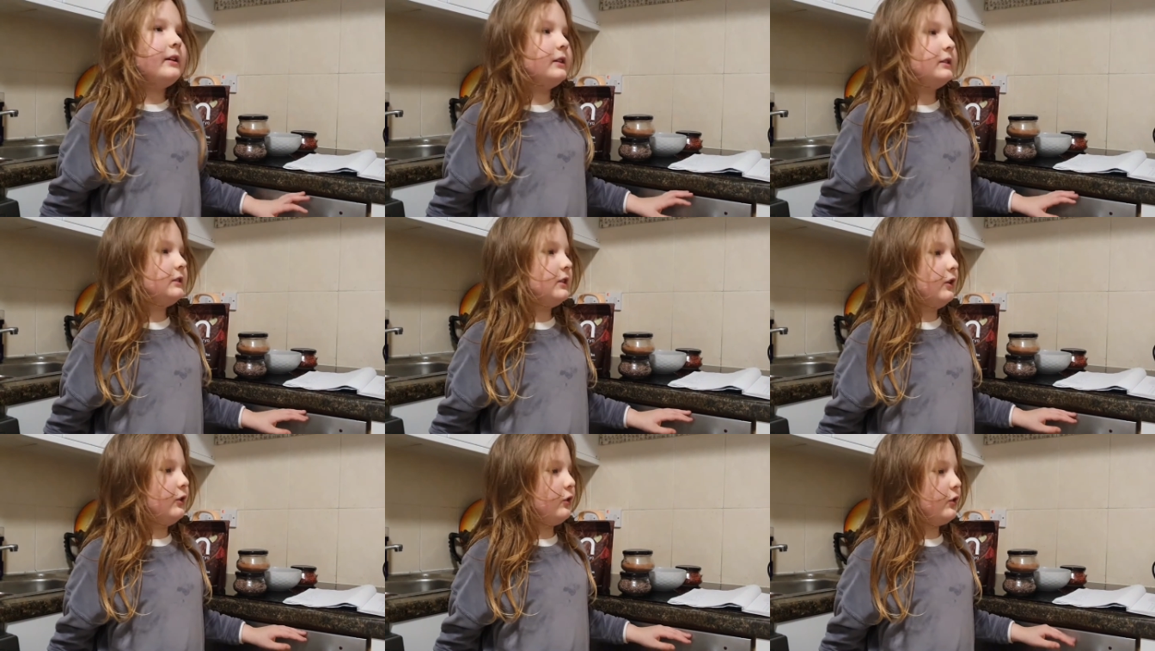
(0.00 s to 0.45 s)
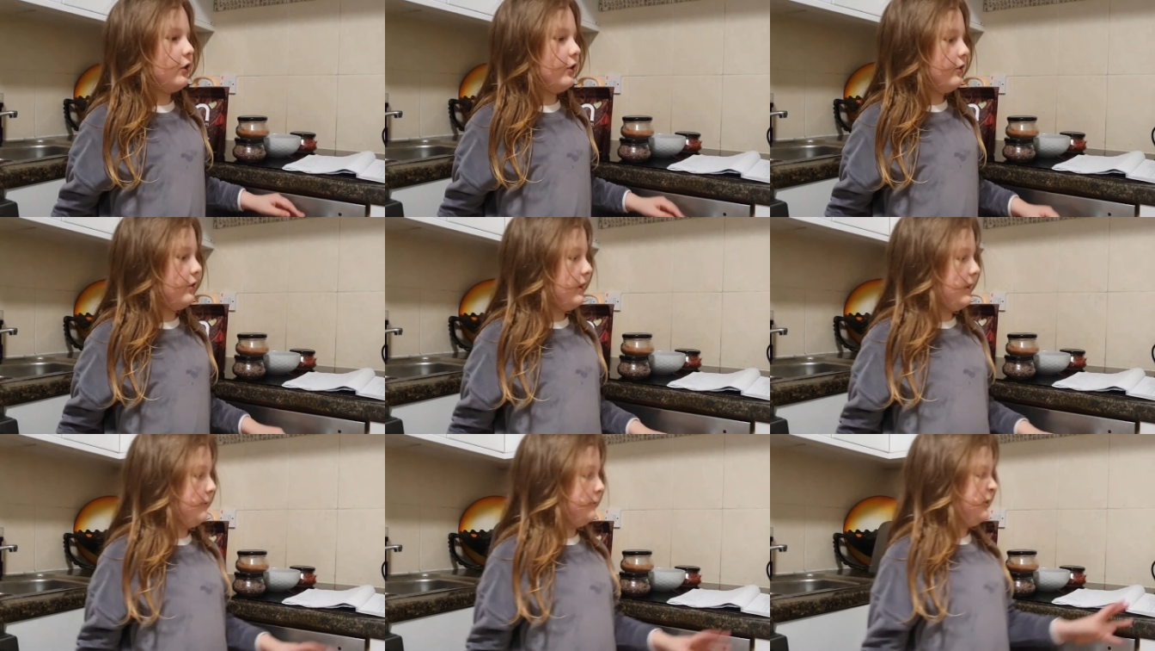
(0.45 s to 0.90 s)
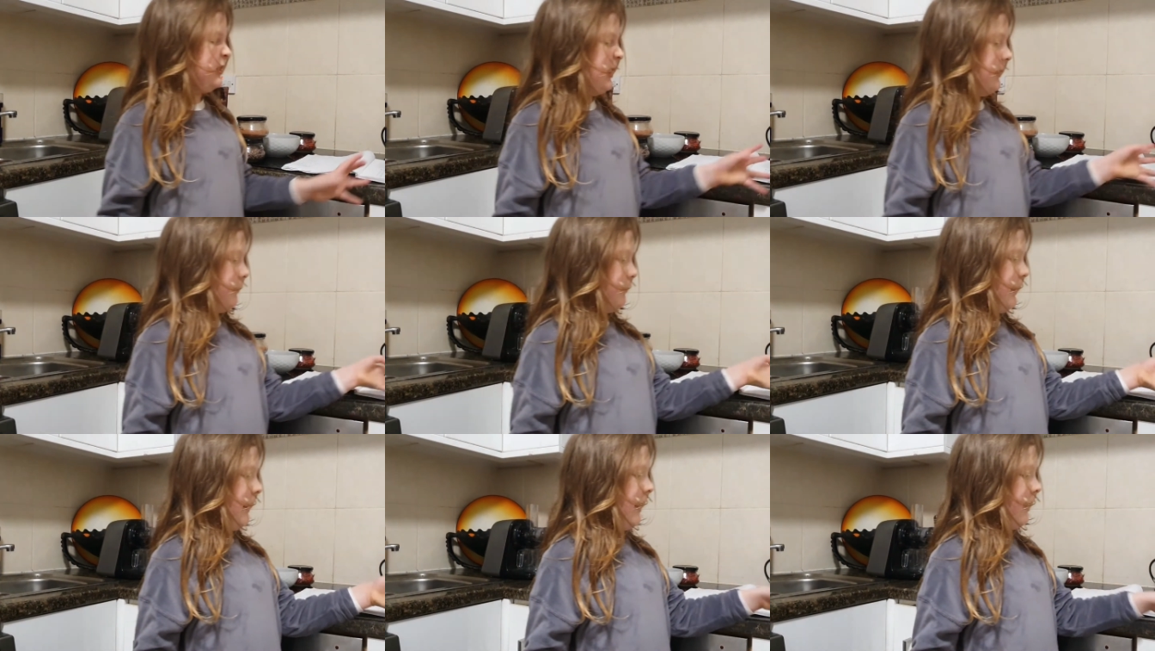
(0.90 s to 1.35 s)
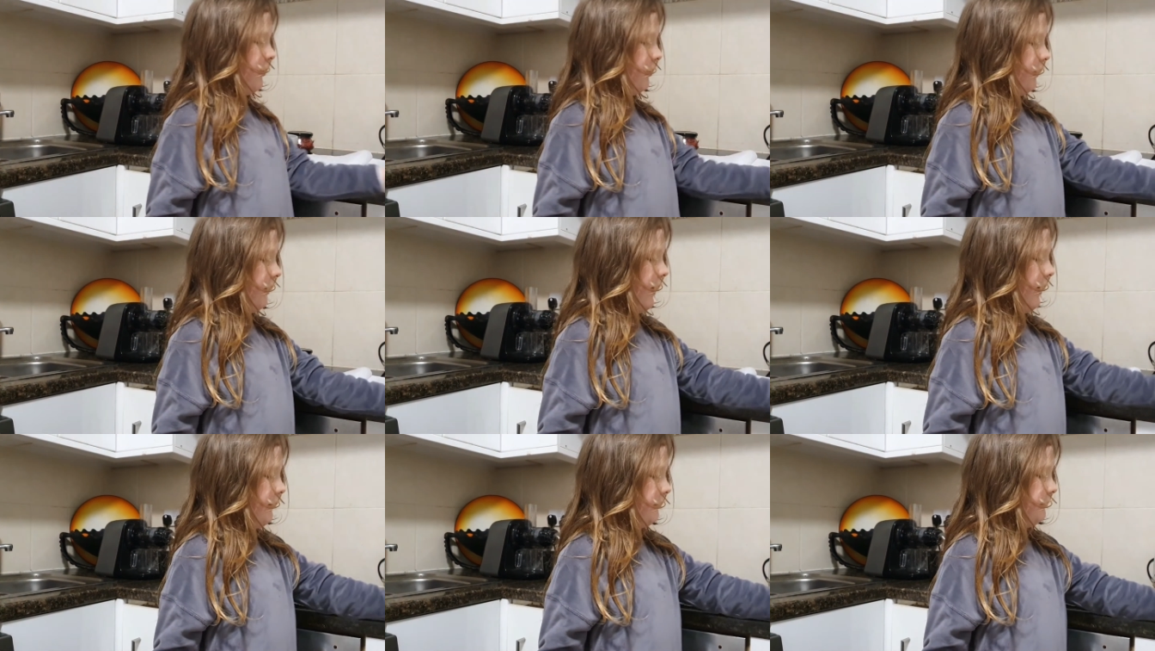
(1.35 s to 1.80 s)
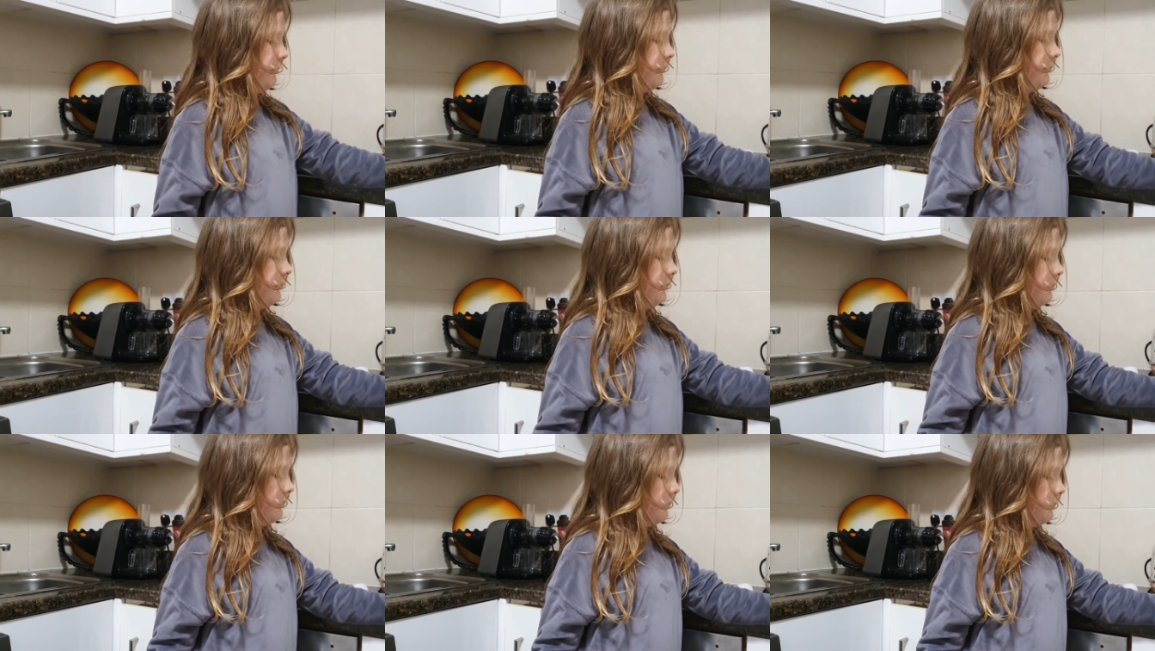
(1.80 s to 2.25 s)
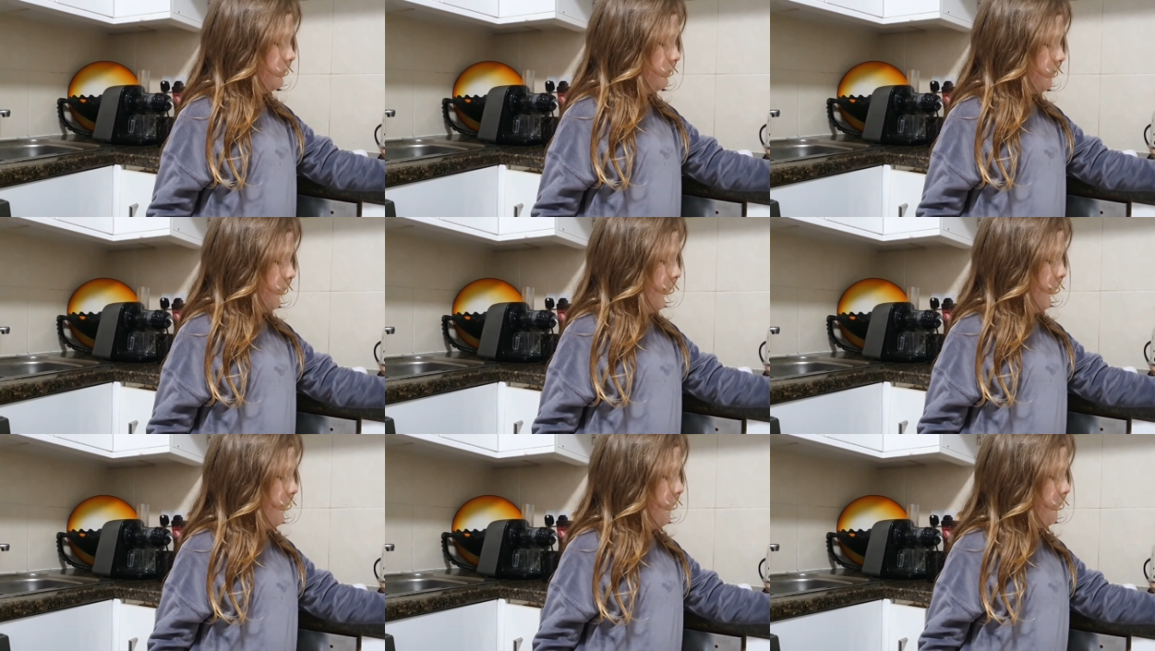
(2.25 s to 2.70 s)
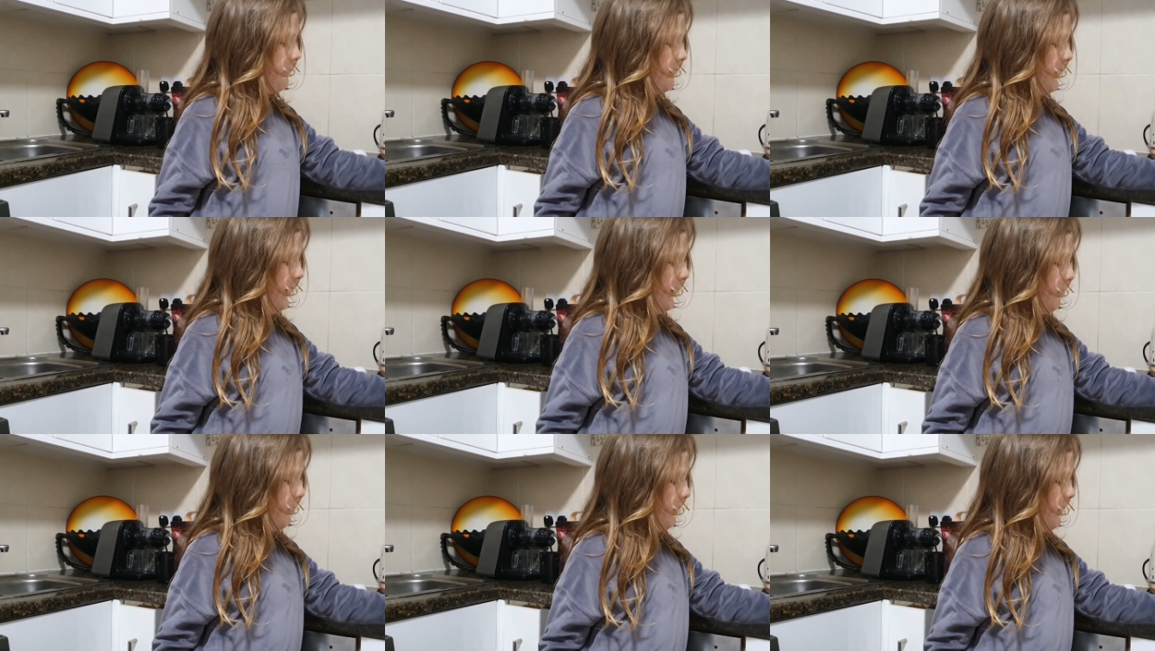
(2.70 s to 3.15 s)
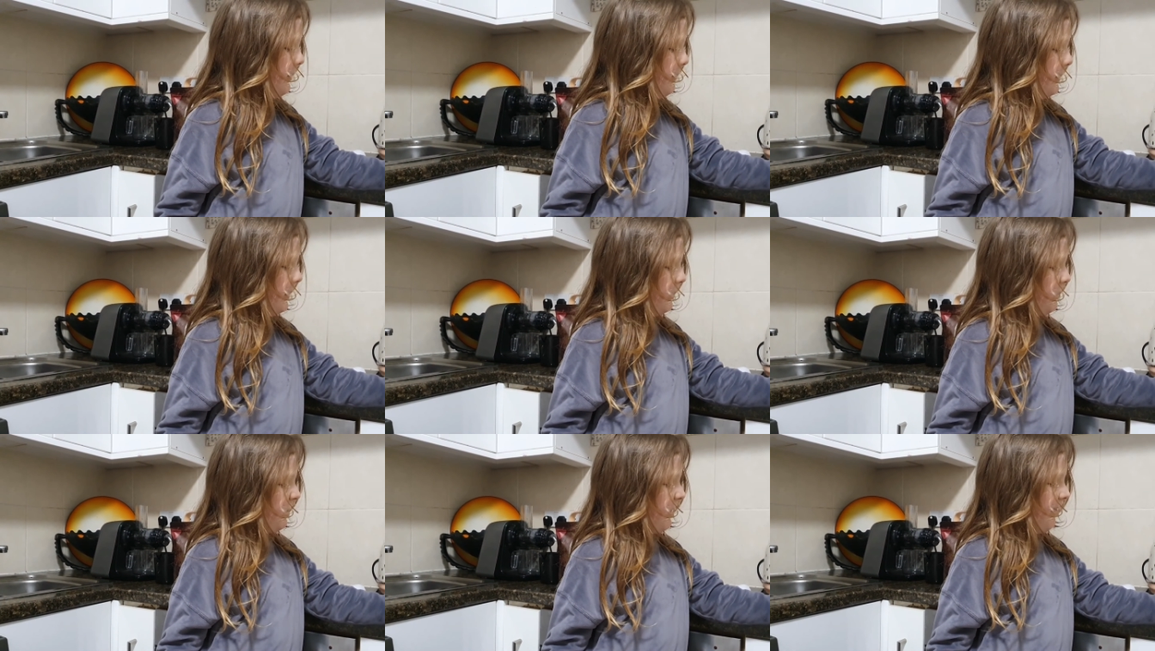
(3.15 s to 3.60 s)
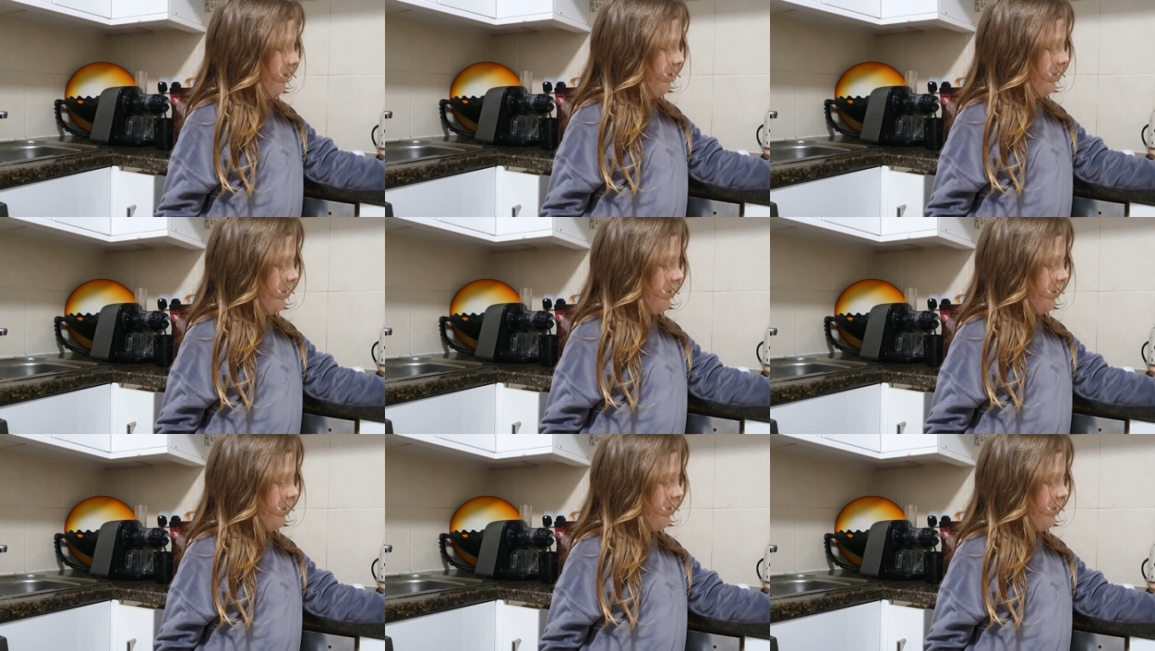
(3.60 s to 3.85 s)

cocoa nips and powder, they pretty much have the